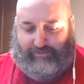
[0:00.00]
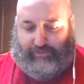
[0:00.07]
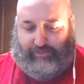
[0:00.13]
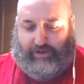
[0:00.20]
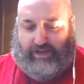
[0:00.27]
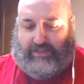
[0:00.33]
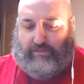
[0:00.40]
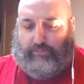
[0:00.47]

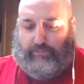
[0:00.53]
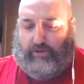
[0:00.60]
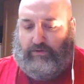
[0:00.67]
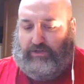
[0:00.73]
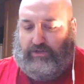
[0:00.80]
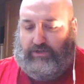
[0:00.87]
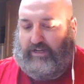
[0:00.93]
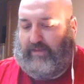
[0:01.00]
put here
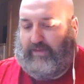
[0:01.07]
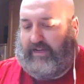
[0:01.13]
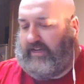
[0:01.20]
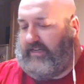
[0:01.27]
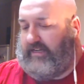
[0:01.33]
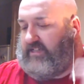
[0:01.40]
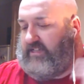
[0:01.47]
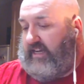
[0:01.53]
Debuchy
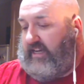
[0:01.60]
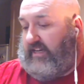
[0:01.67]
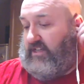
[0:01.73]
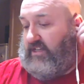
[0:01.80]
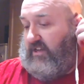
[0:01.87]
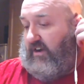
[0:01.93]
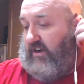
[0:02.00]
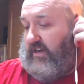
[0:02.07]
making his second
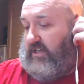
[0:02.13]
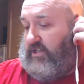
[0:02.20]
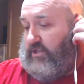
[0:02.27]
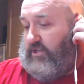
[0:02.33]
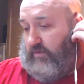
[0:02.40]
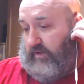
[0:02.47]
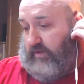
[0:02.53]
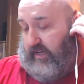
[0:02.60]
start in
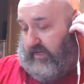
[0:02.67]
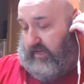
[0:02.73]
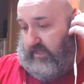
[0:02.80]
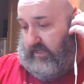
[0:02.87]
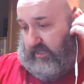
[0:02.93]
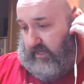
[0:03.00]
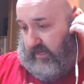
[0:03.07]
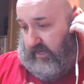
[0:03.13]
2
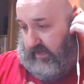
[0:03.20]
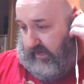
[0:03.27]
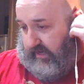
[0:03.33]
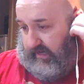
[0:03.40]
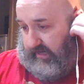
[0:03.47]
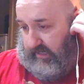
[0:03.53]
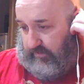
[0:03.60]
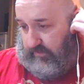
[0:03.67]
years.
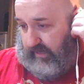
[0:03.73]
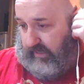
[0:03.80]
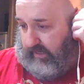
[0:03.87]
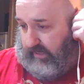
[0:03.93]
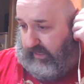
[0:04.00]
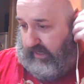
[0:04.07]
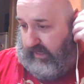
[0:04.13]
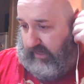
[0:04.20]
He's
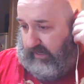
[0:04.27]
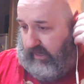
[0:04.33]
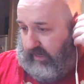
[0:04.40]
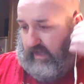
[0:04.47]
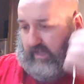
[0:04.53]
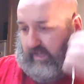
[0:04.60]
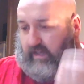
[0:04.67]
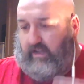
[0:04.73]
making
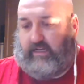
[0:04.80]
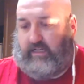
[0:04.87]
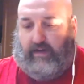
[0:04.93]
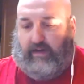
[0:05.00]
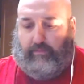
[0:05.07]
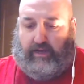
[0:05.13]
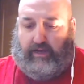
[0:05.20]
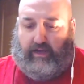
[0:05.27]

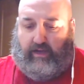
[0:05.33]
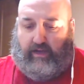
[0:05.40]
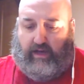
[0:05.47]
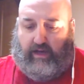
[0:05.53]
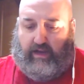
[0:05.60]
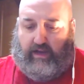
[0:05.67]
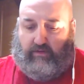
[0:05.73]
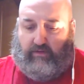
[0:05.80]
Diaby
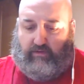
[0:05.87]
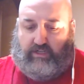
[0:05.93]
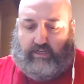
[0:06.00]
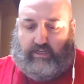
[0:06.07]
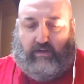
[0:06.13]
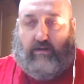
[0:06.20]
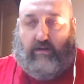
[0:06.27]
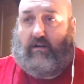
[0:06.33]
and
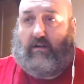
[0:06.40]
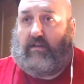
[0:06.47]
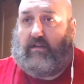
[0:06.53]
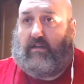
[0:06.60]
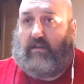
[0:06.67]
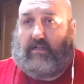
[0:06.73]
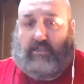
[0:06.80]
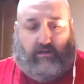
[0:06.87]
Rosicky look like
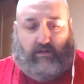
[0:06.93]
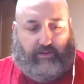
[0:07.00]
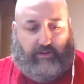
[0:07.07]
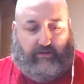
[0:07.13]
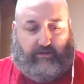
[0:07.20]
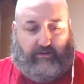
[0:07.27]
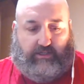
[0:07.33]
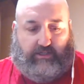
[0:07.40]
dirty
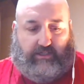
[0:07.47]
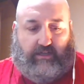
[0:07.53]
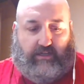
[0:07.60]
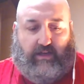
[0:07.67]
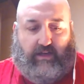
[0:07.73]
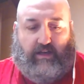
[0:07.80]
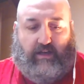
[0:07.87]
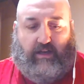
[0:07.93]
stop-outs.
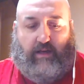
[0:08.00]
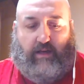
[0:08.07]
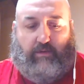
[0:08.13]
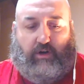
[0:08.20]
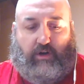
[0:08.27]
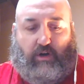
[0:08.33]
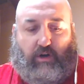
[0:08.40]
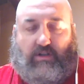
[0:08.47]

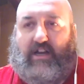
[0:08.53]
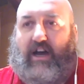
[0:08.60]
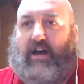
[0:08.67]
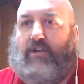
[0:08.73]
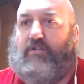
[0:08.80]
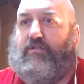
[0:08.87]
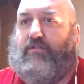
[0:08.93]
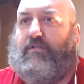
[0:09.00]
Cock's
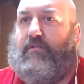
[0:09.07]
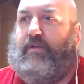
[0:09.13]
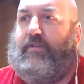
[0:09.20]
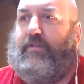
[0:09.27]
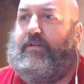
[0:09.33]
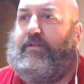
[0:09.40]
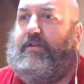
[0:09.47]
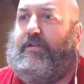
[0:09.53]

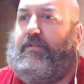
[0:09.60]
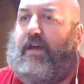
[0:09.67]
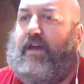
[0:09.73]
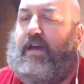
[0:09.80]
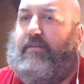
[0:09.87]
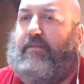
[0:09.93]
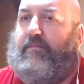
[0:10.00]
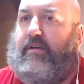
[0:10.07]
150th
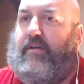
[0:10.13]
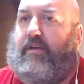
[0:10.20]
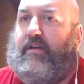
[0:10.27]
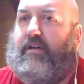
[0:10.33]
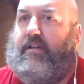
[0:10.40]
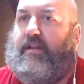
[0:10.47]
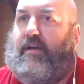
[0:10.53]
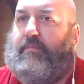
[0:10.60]
game.
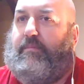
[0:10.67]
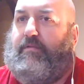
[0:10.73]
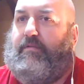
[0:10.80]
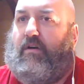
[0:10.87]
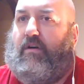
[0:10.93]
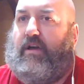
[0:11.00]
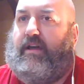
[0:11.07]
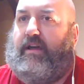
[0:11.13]
Can that be
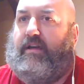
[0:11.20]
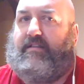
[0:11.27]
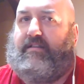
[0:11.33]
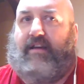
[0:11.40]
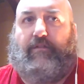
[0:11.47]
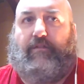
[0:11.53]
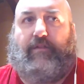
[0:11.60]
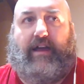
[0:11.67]
right? Is
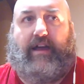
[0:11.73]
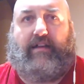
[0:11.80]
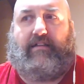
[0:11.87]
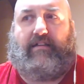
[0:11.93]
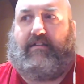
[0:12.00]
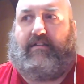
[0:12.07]
that a fact?